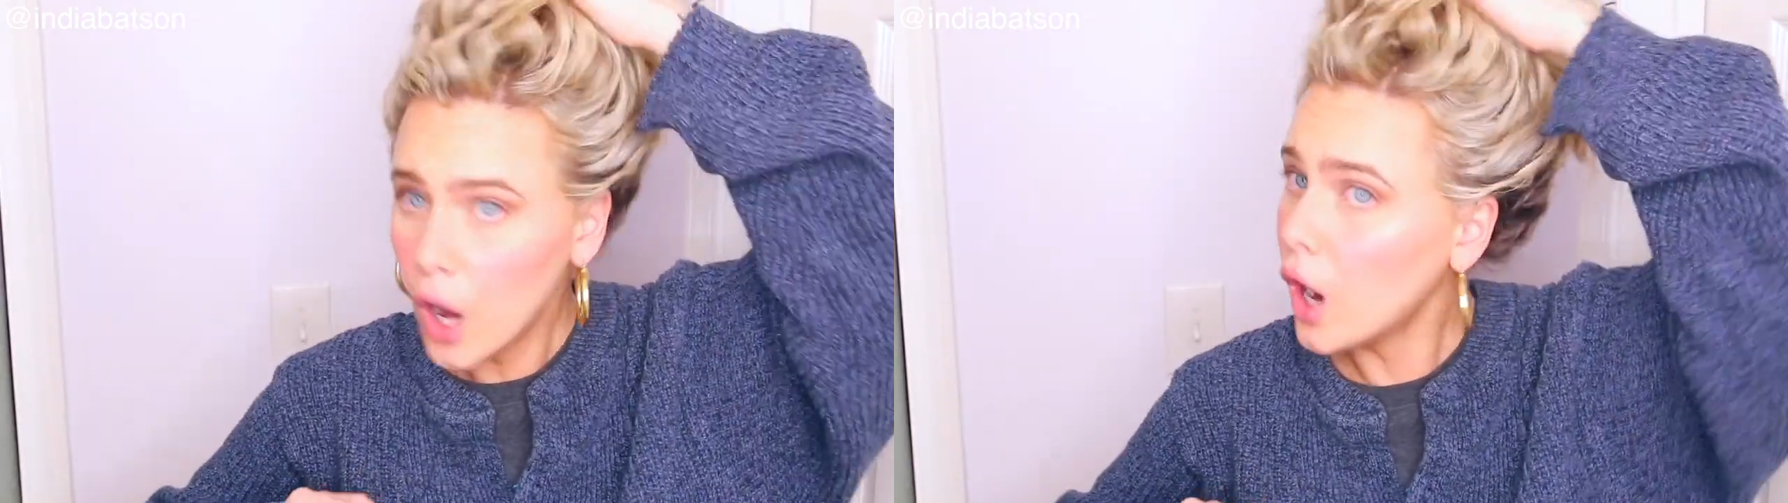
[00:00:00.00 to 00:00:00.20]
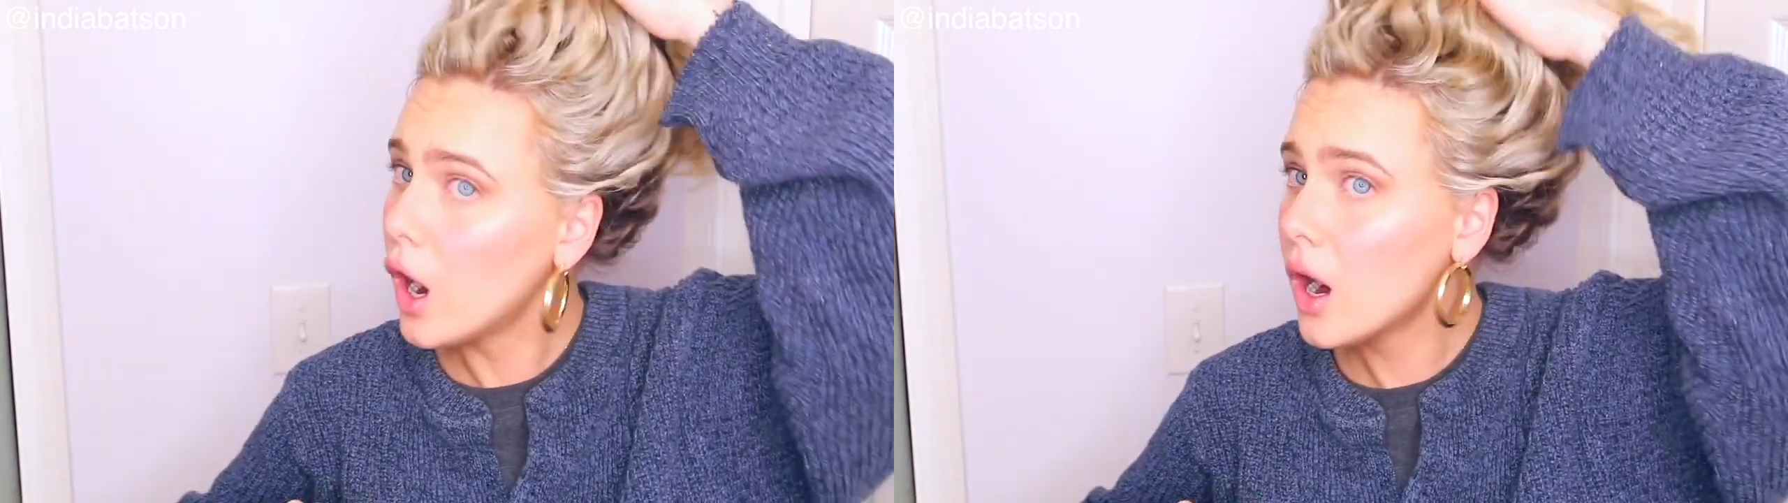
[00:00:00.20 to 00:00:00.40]

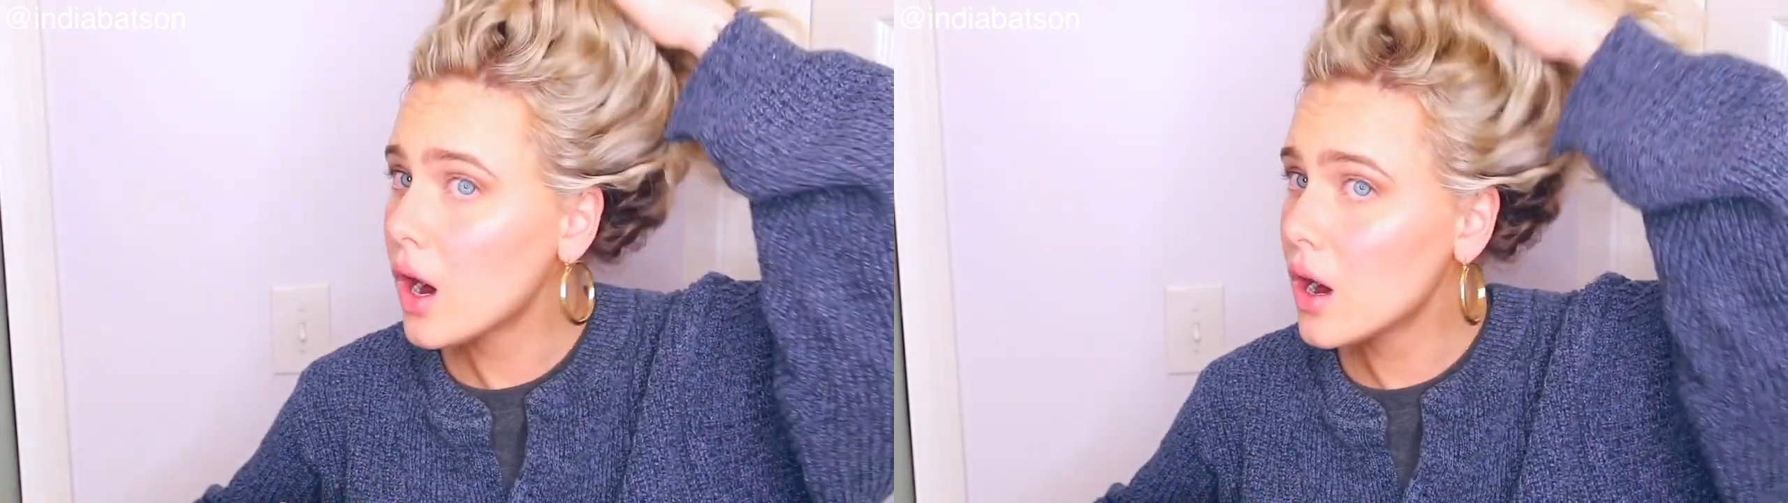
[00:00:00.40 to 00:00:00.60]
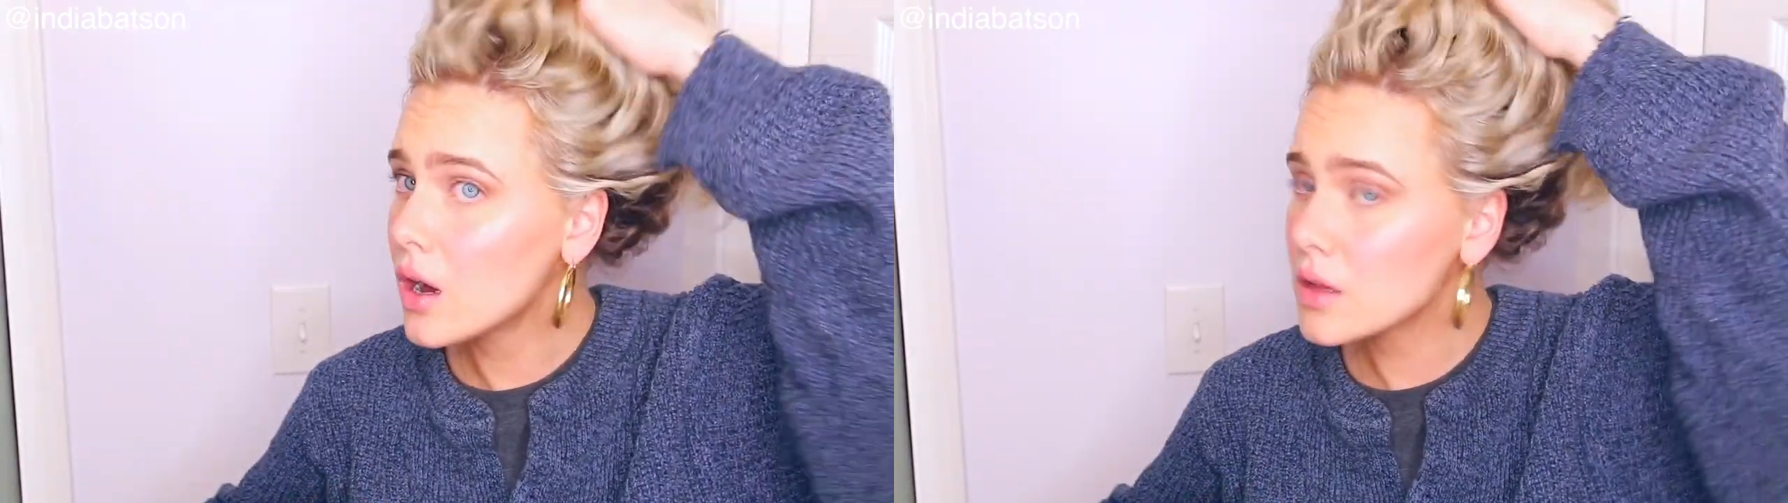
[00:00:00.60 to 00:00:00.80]

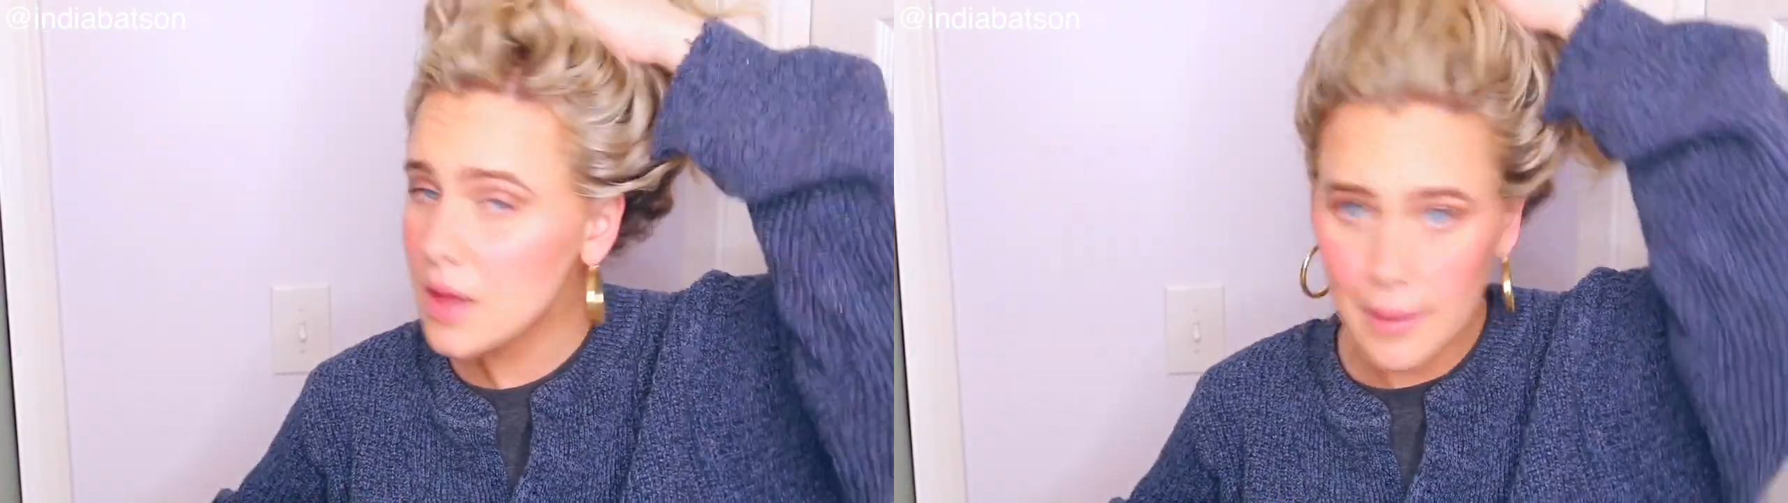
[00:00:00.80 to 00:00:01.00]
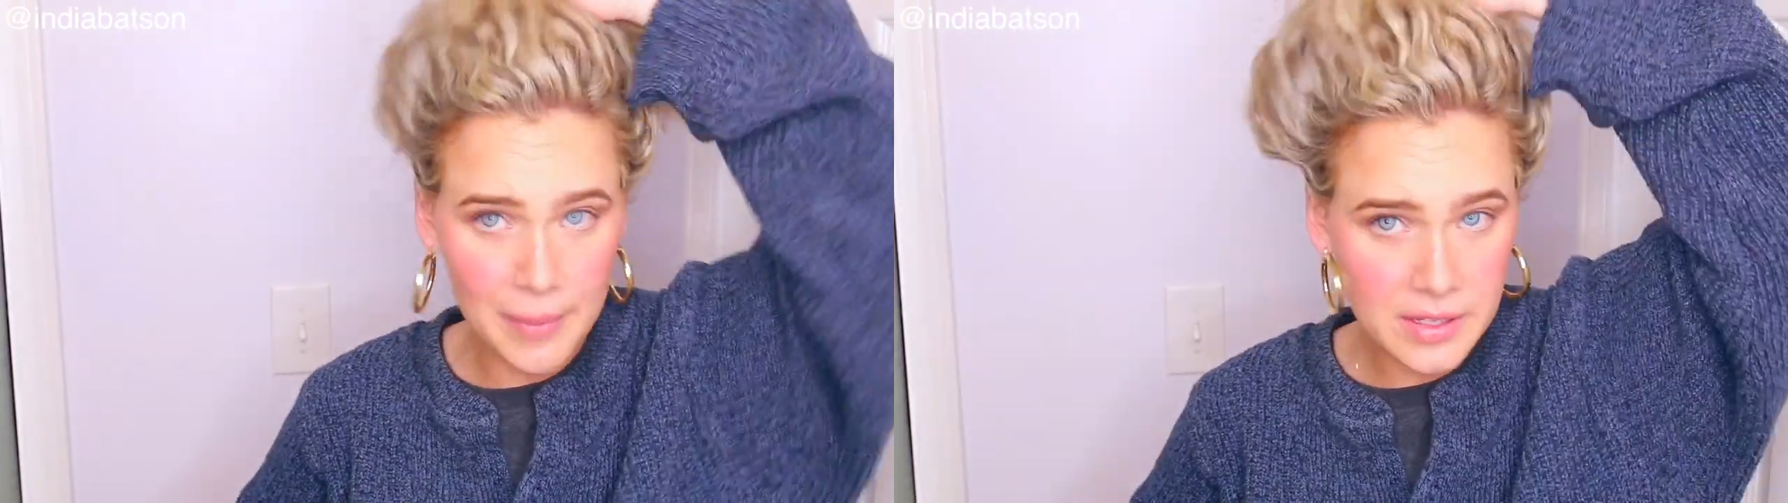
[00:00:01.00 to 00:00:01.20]
all
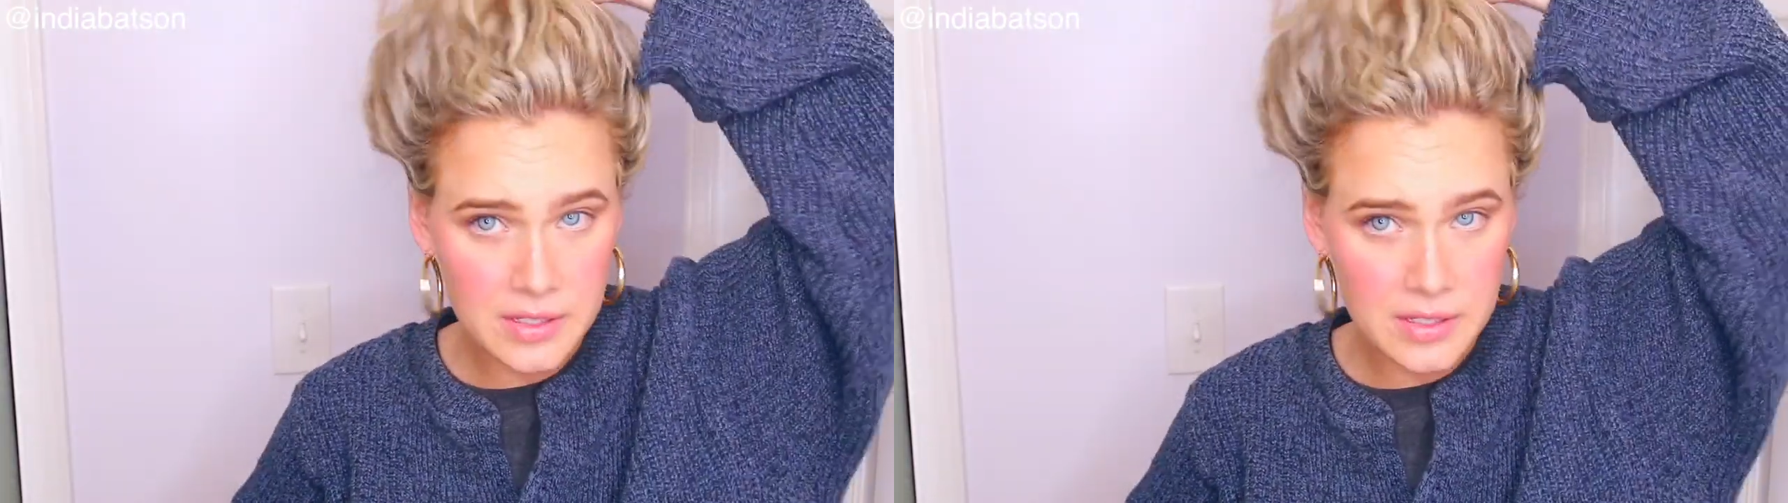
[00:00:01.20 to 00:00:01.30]
up on